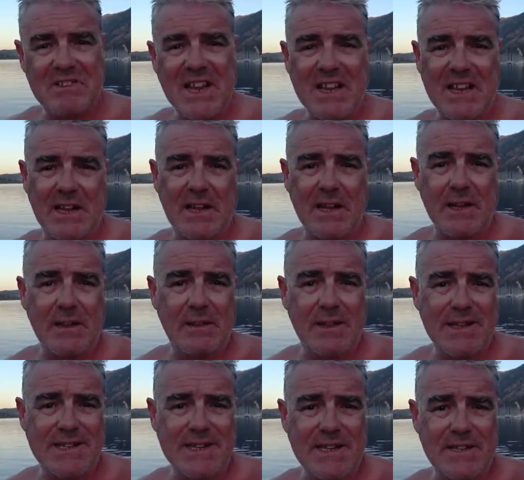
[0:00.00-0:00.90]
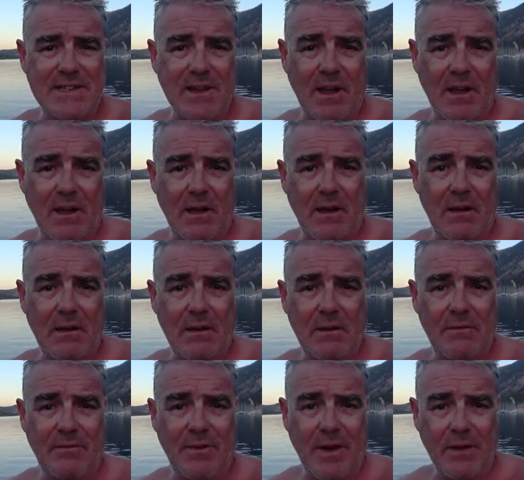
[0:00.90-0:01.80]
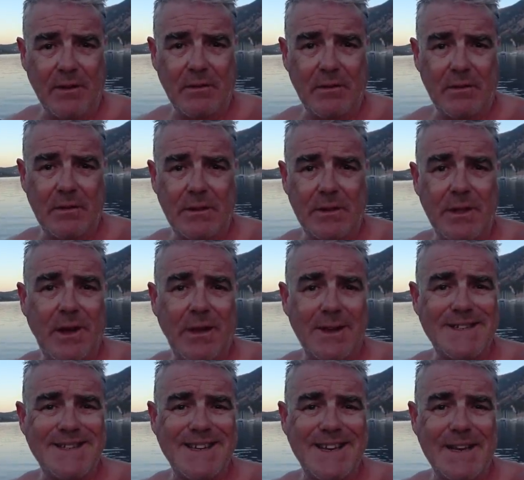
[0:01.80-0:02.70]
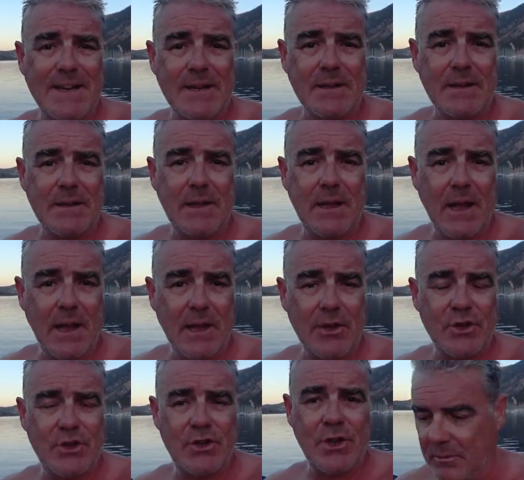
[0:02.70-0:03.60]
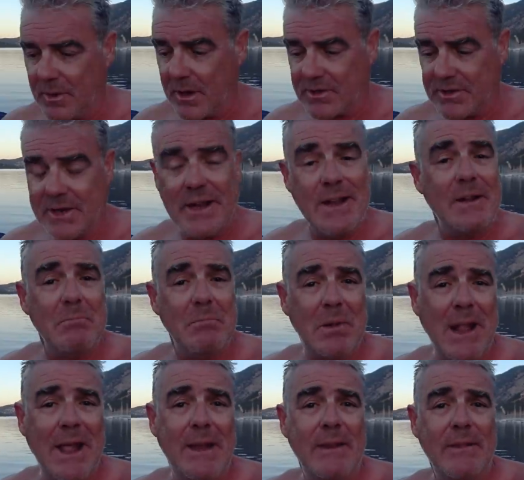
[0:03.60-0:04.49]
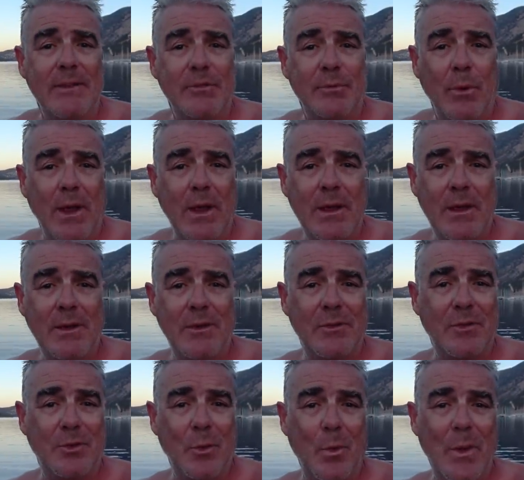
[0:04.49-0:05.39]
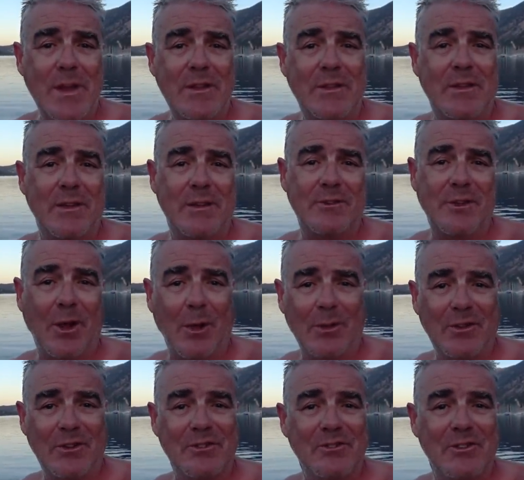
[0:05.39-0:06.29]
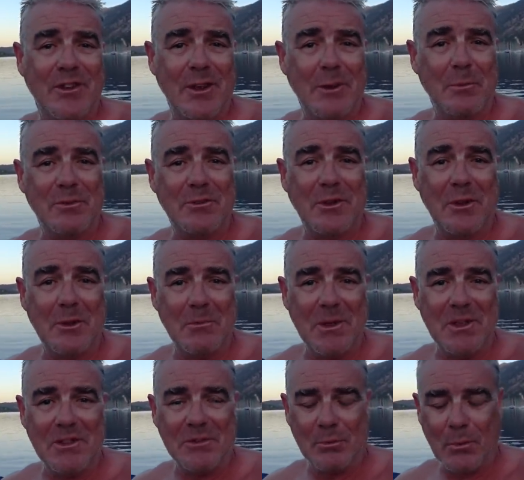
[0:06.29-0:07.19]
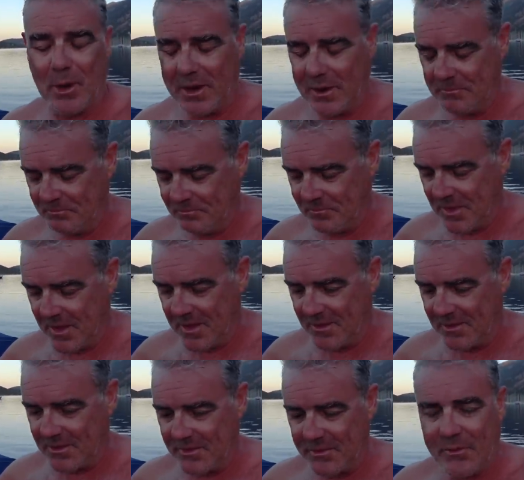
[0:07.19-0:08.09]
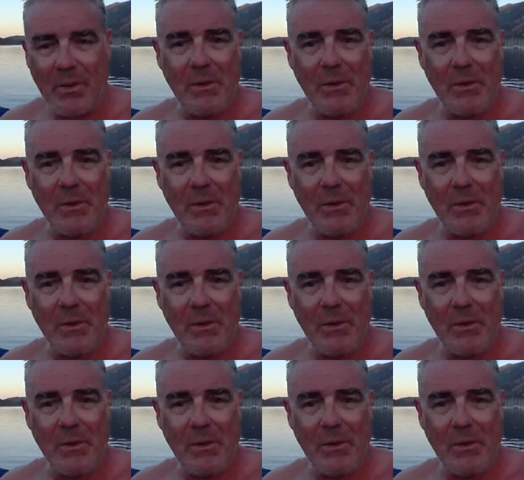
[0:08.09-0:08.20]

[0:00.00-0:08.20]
Technically this is our final night in Kaş. We actually didn't plan it this way, the wind told us it was going to be this way. There's a